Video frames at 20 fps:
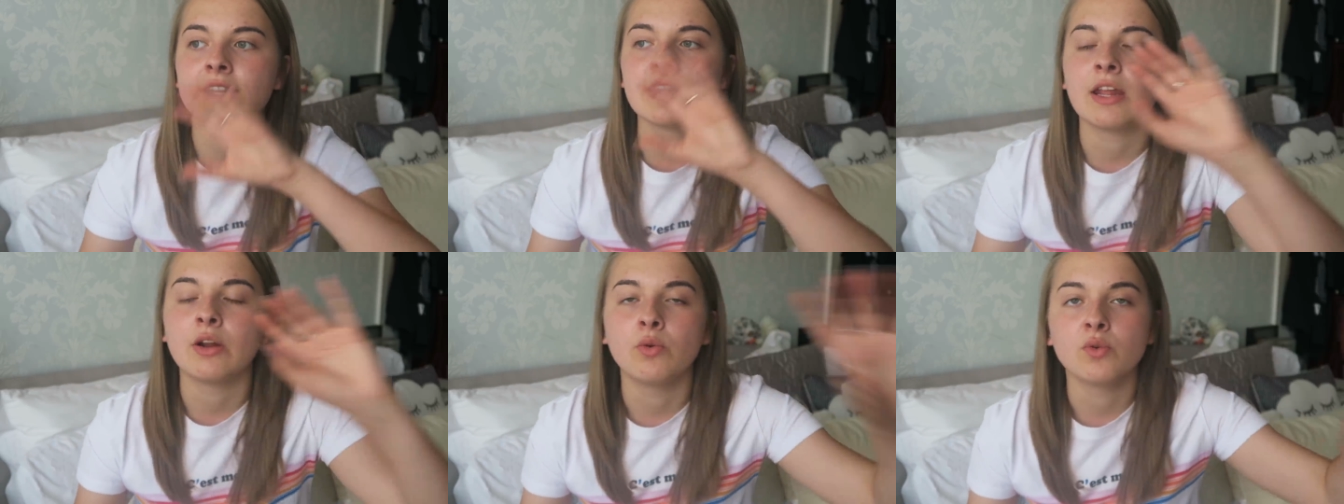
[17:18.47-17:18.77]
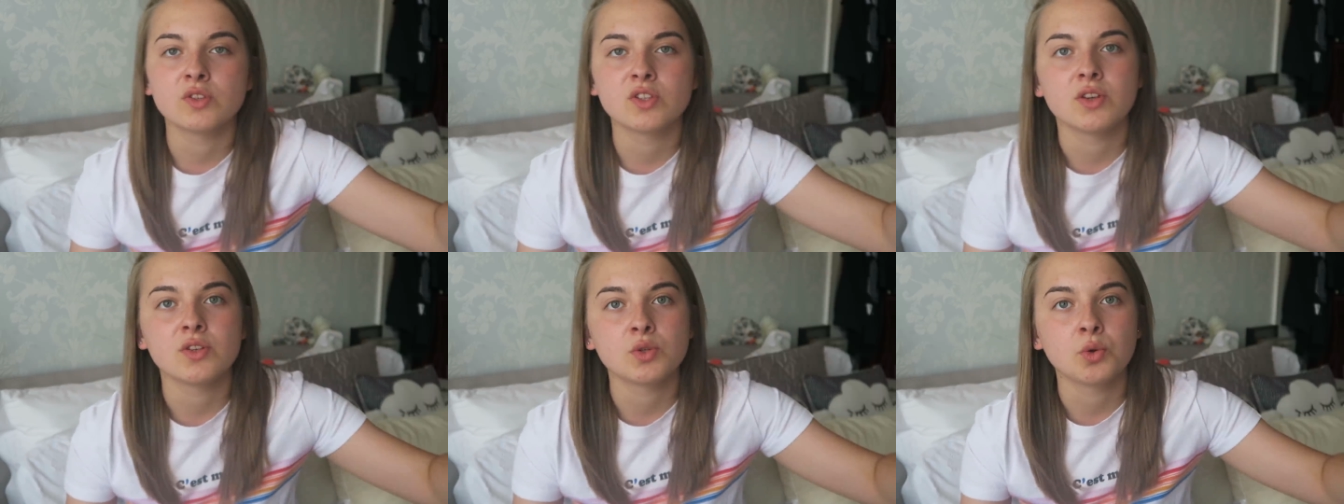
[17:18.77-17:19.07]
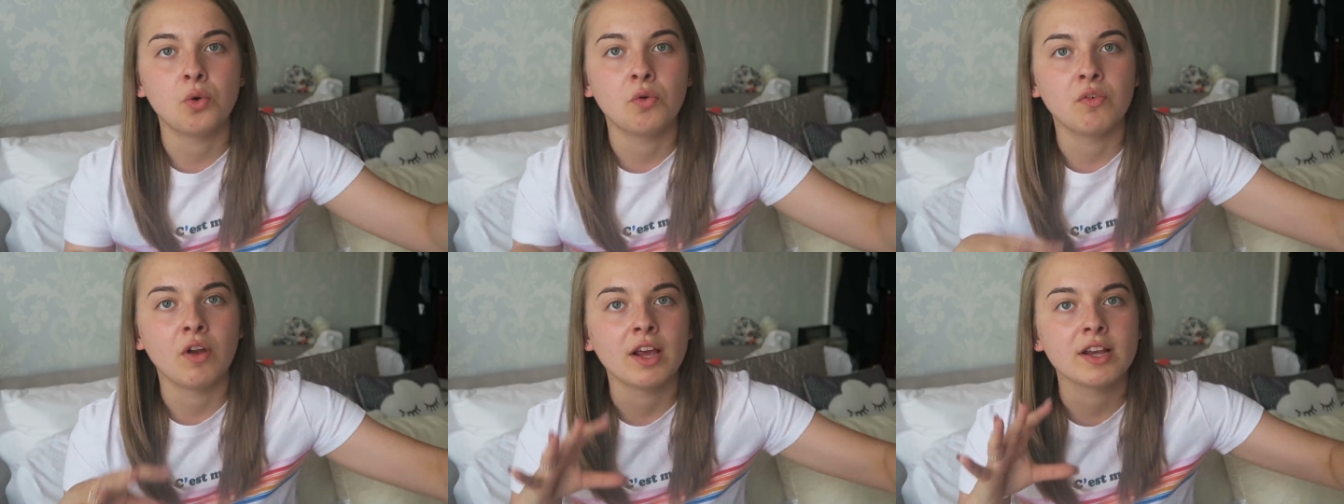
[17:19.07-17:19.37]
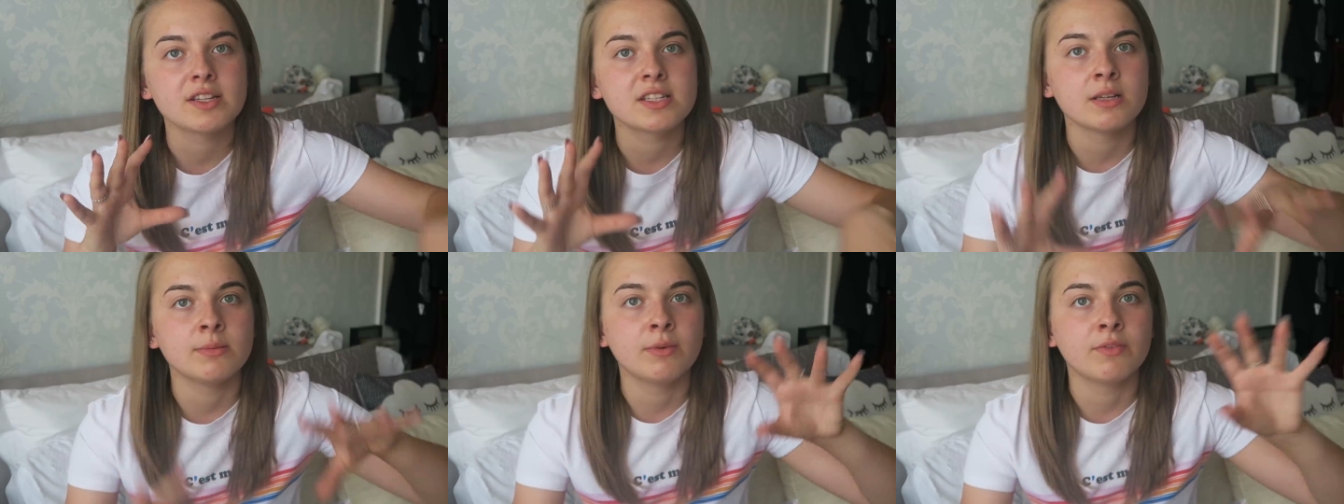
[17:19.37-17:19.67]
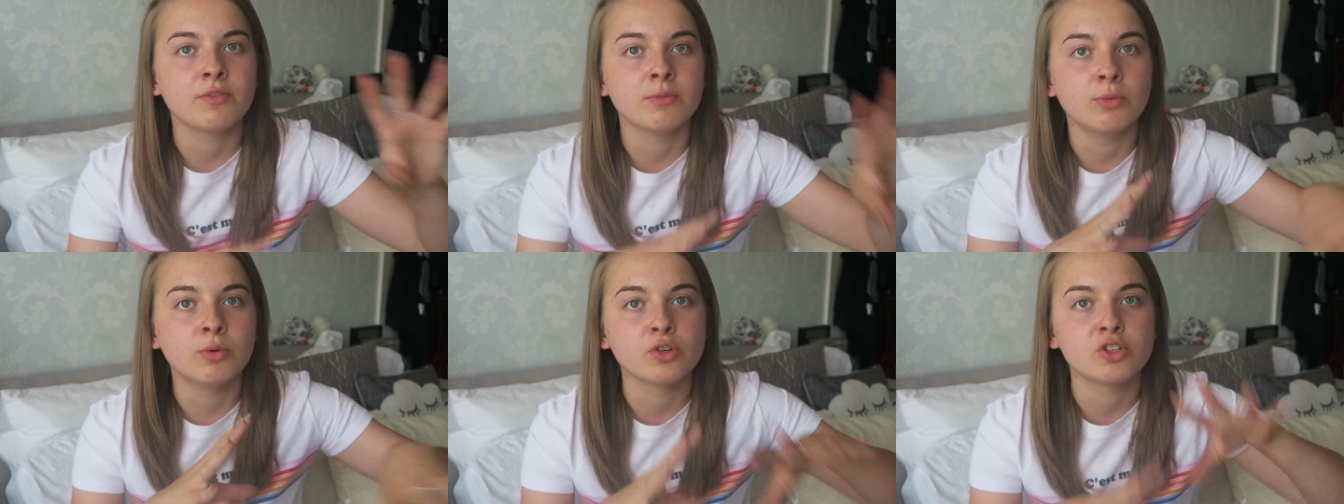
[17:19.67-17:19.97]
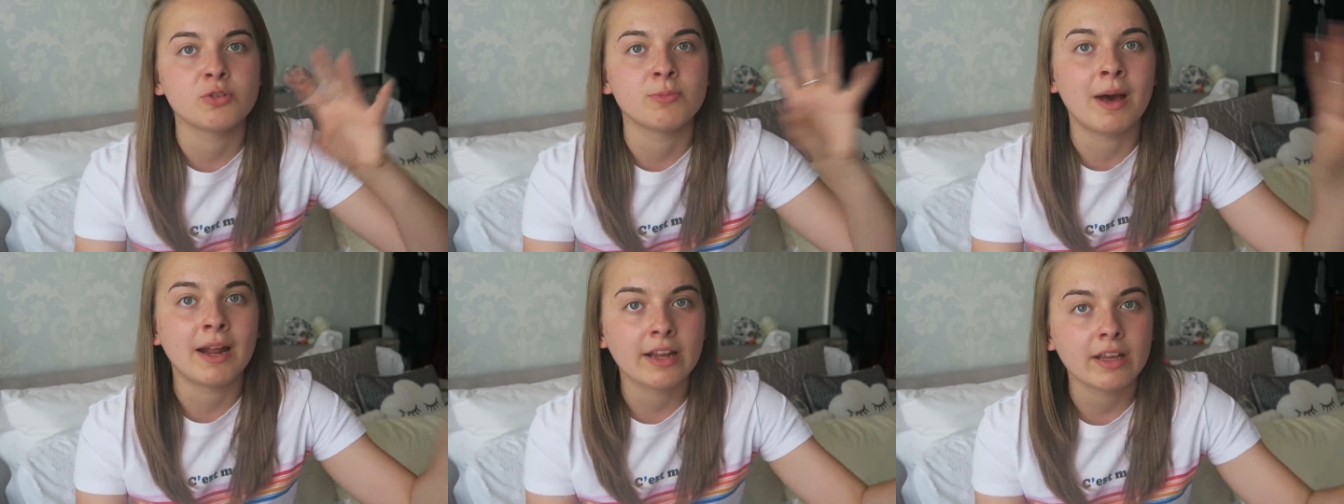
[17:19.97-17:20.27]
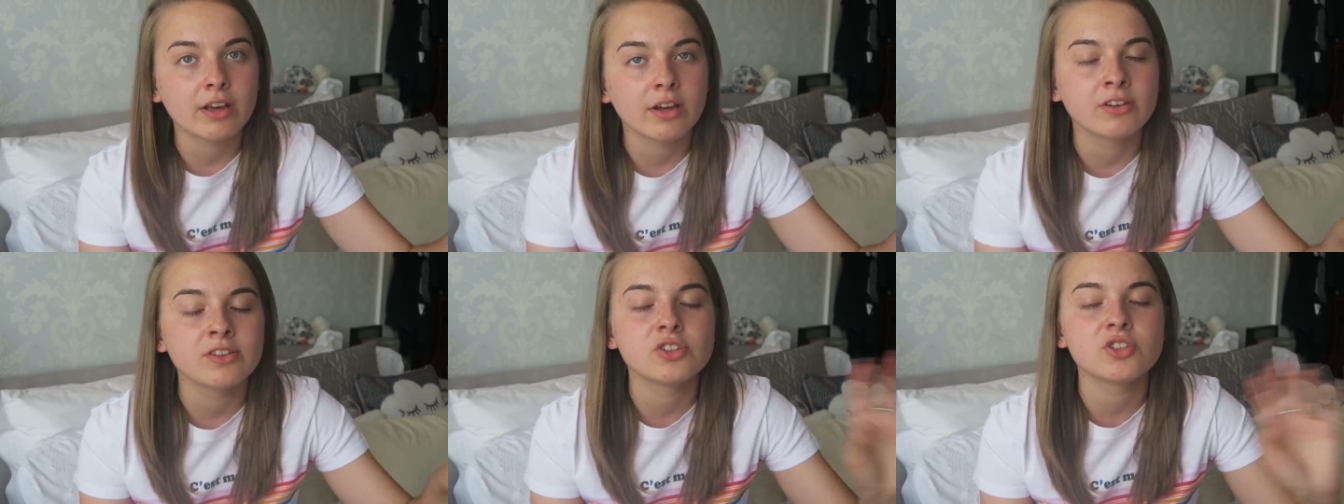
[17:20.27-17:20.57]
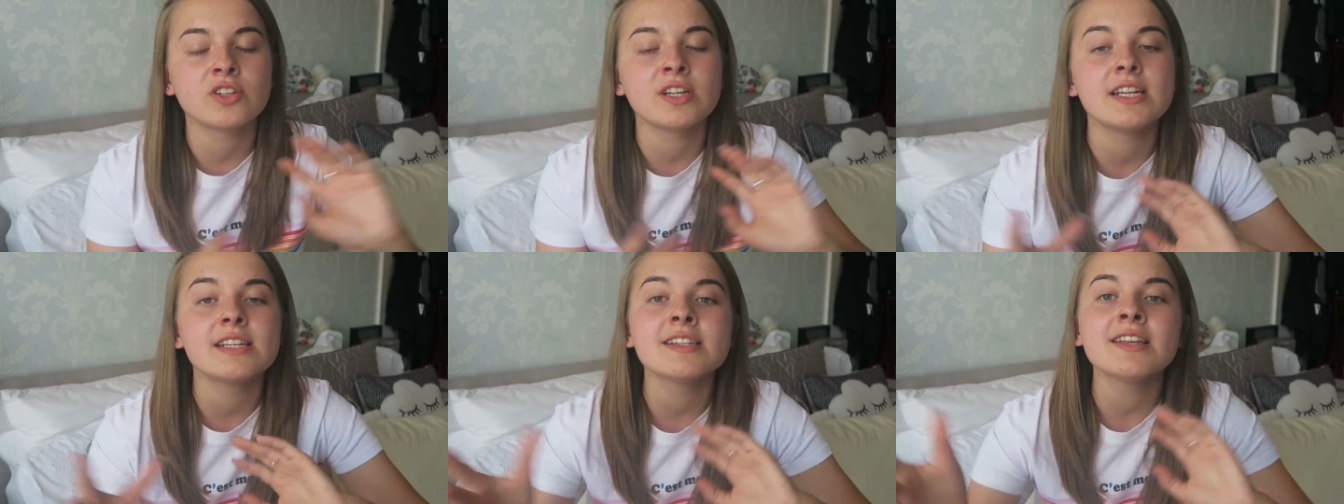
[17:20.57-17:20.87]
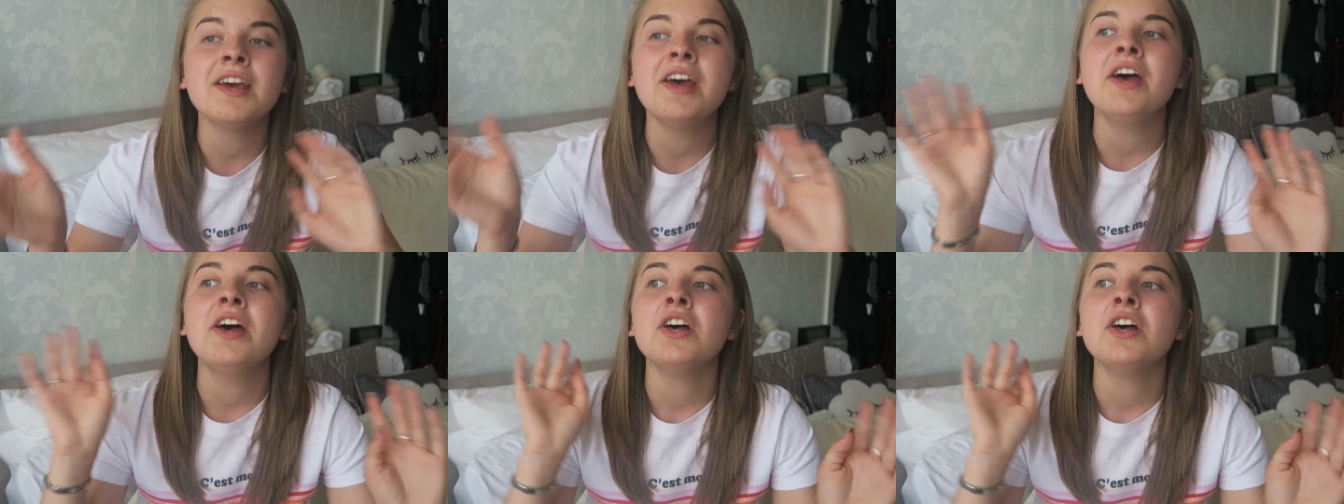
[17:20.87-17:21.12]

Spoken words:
and then also sort of like some of the more Germanic countries.